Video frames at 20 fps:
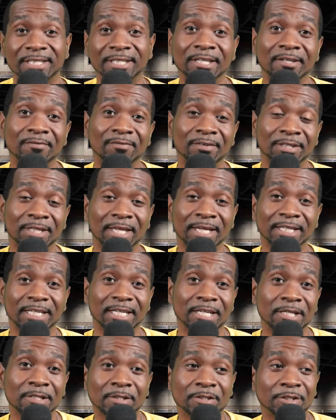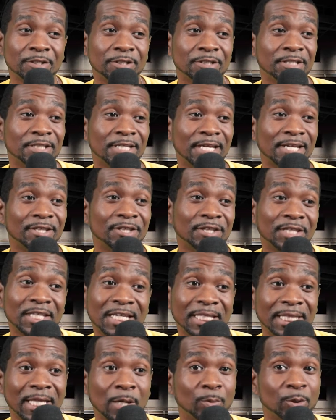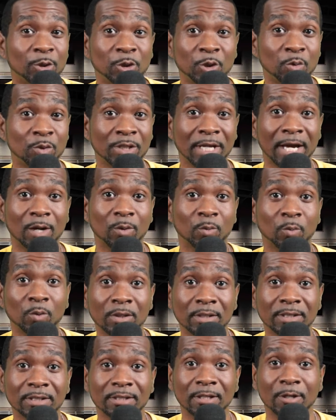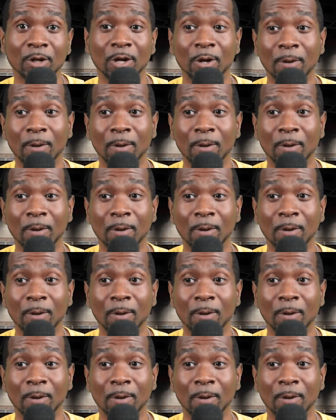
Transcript: giving that energy to that thing that we do not want,